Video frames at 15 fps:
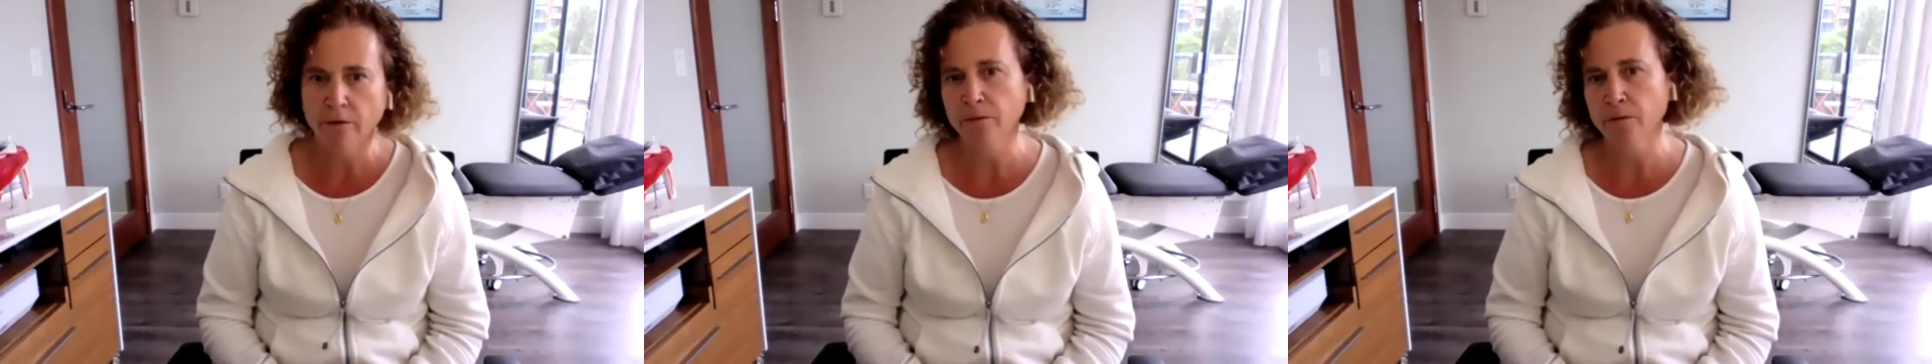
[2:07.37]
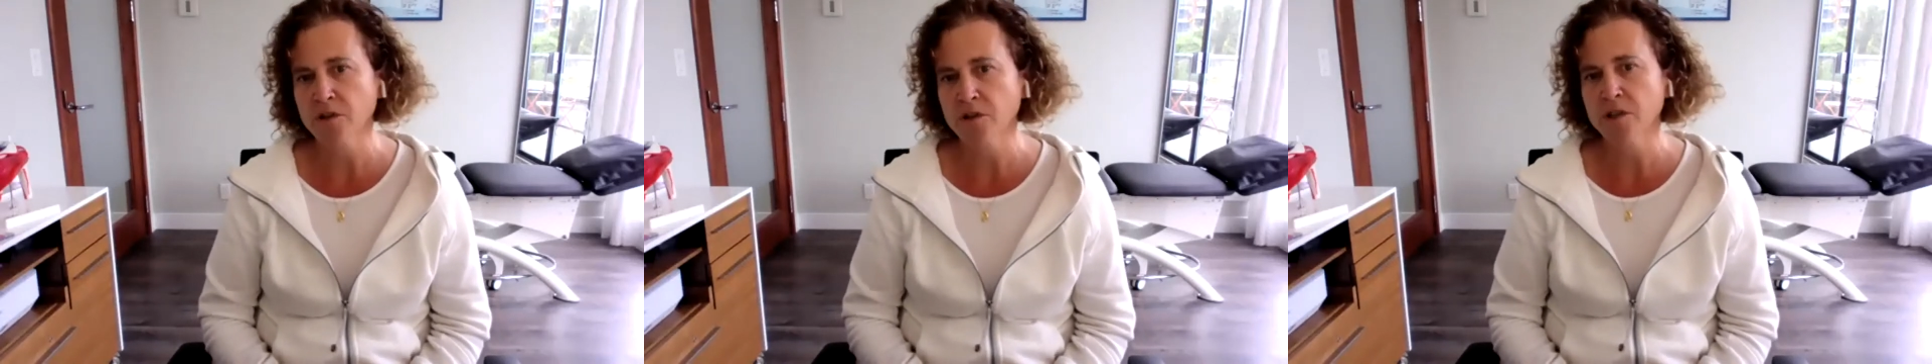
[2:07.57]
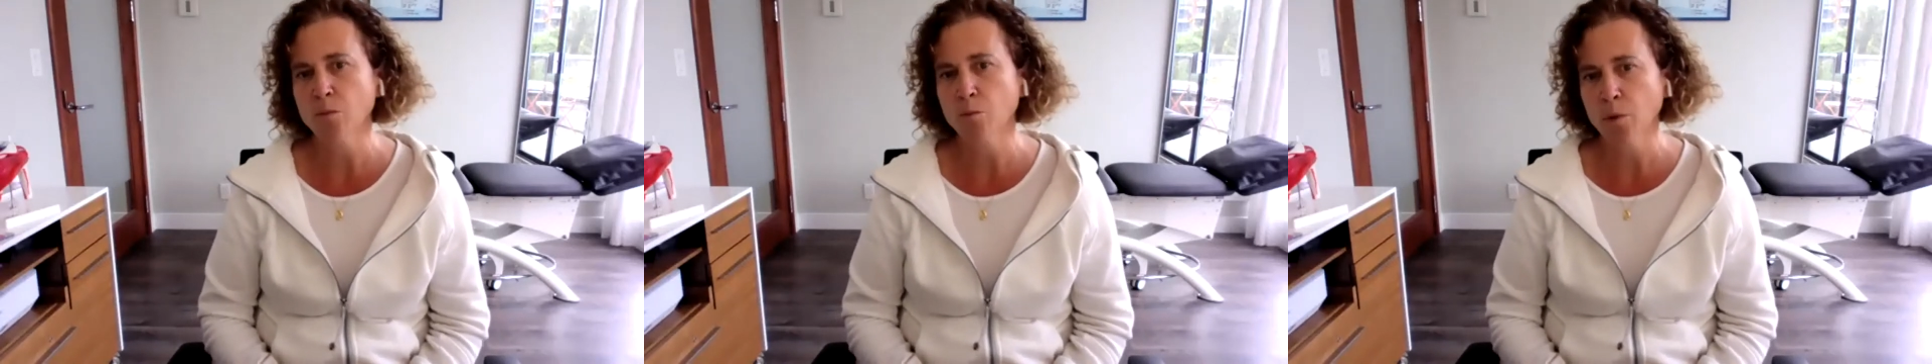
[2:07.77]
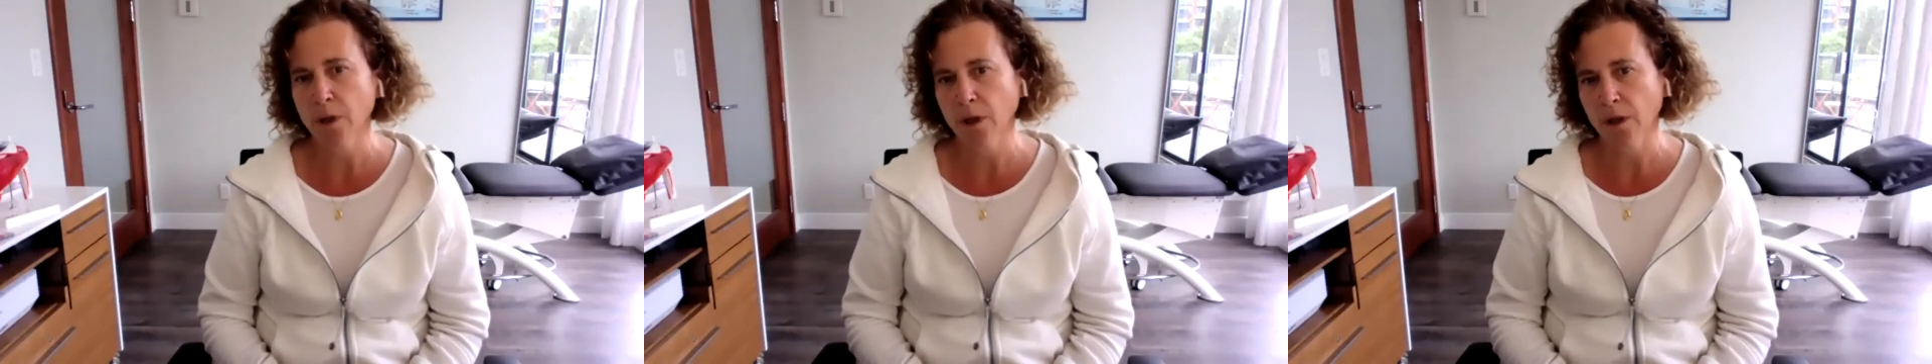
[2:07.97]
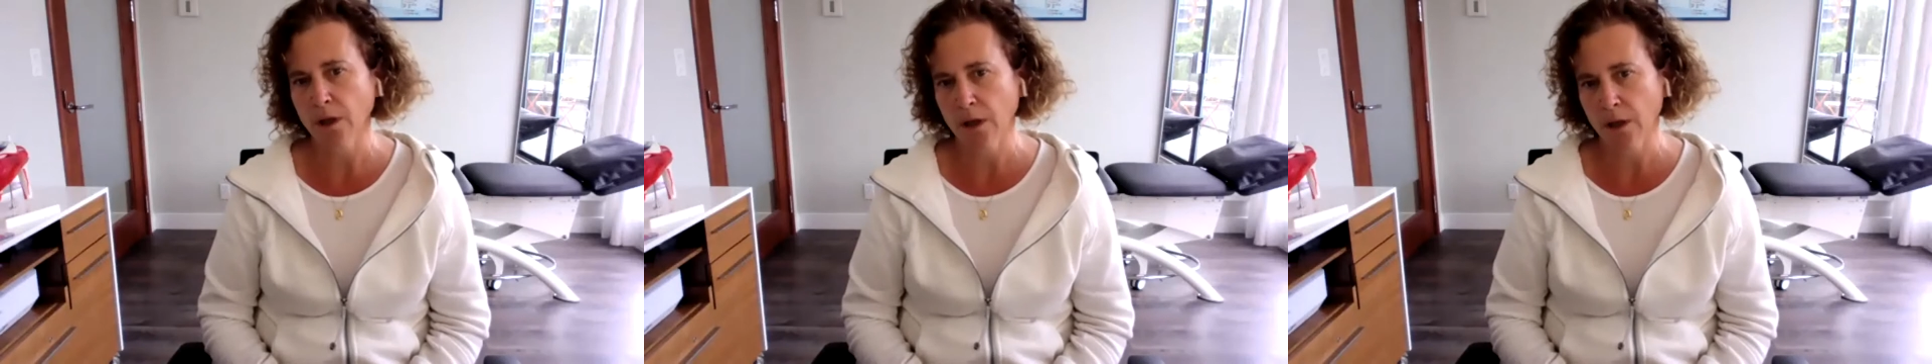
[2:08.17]
for
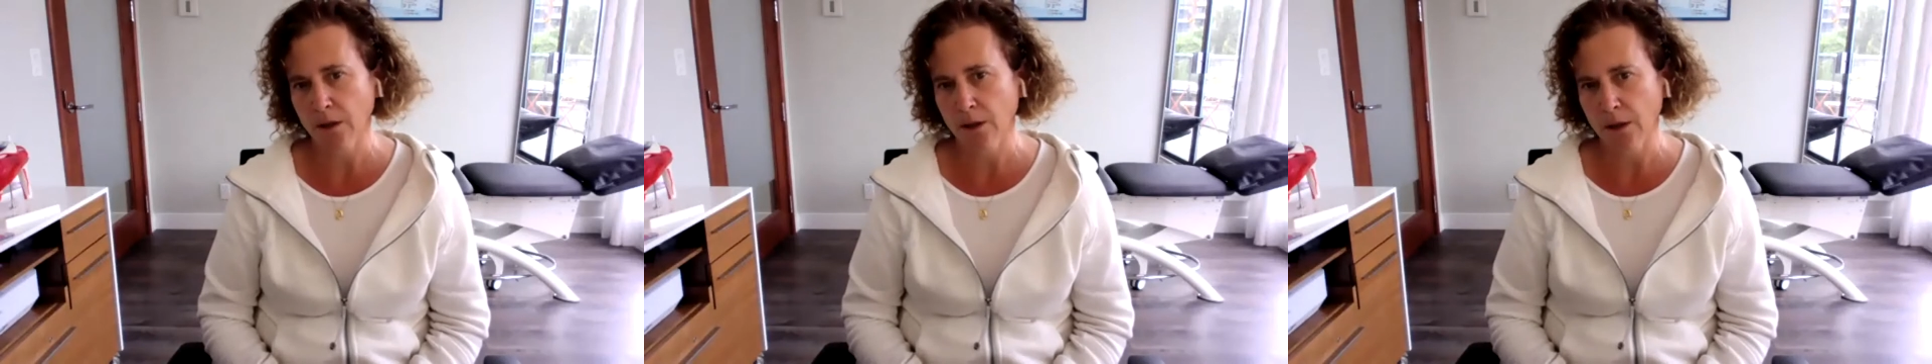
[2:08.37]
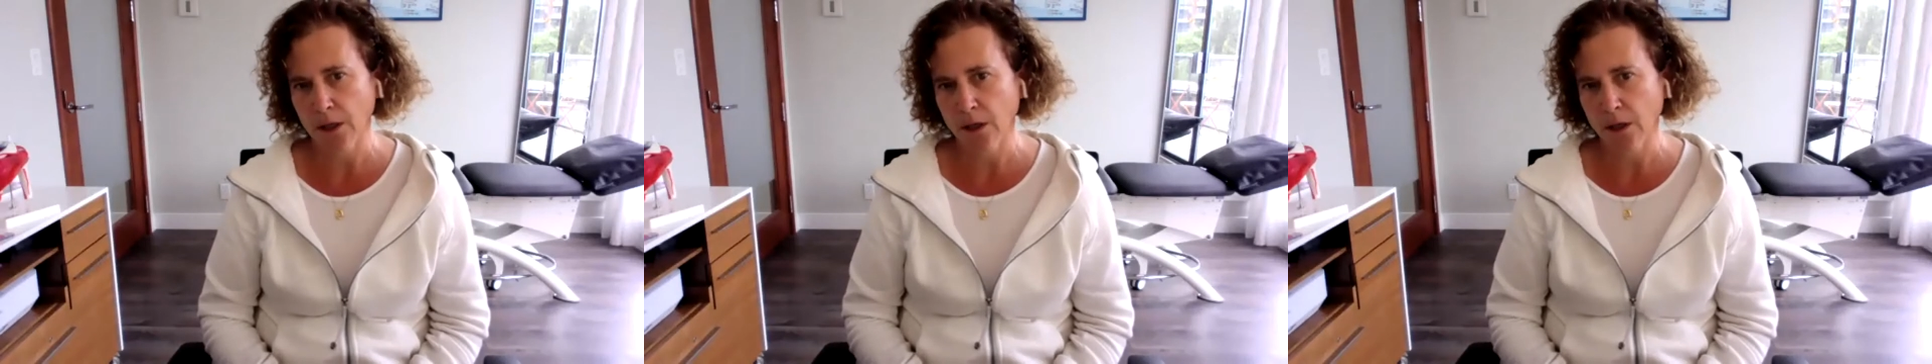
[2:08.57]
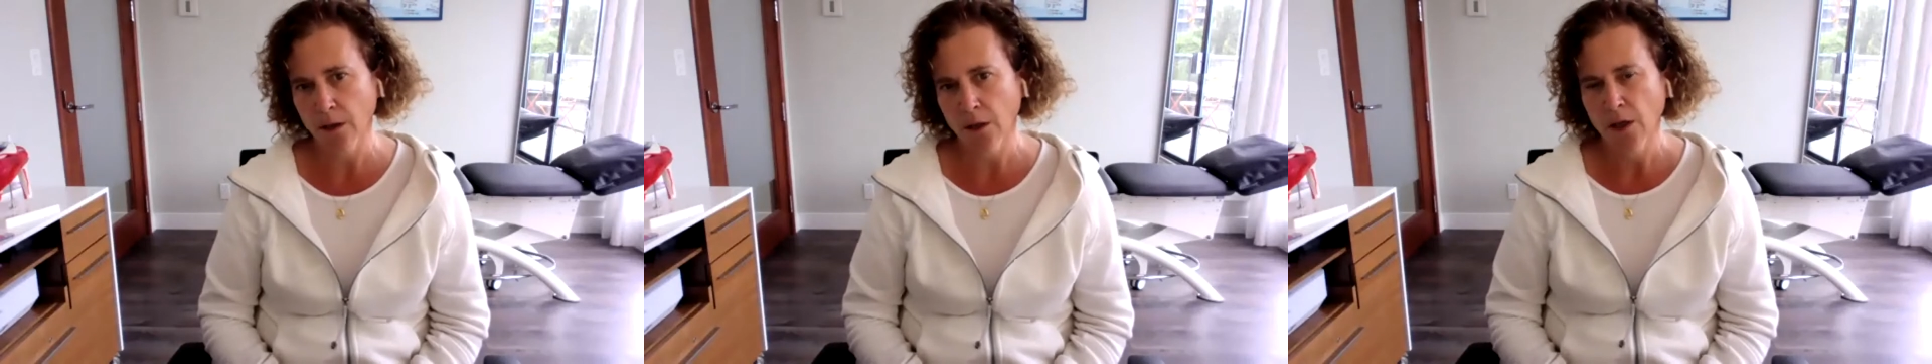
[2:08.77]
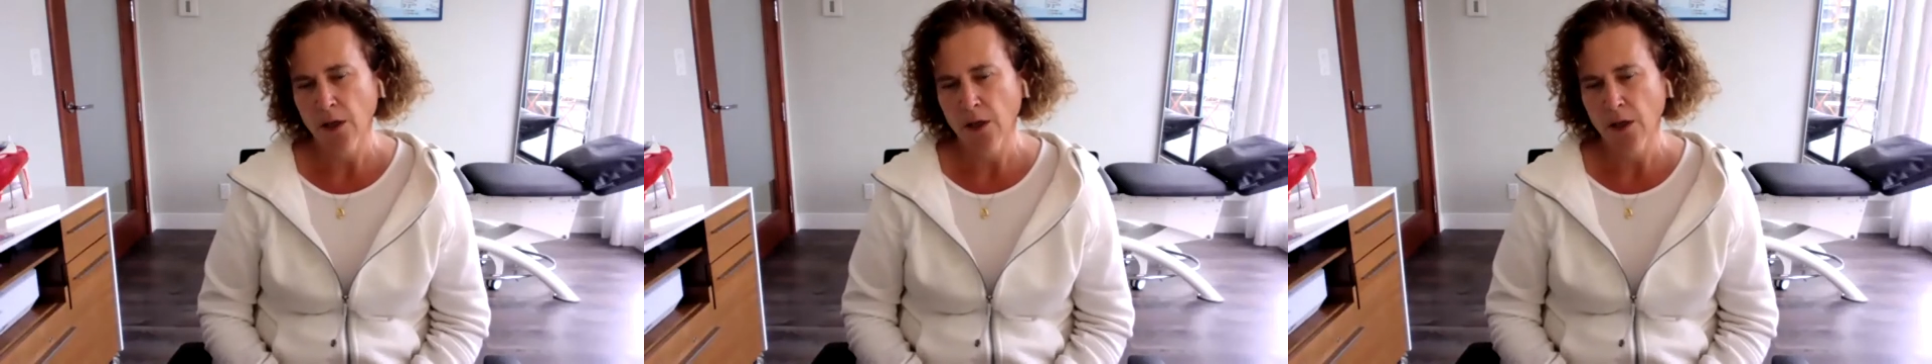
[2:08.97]
stability in the knee.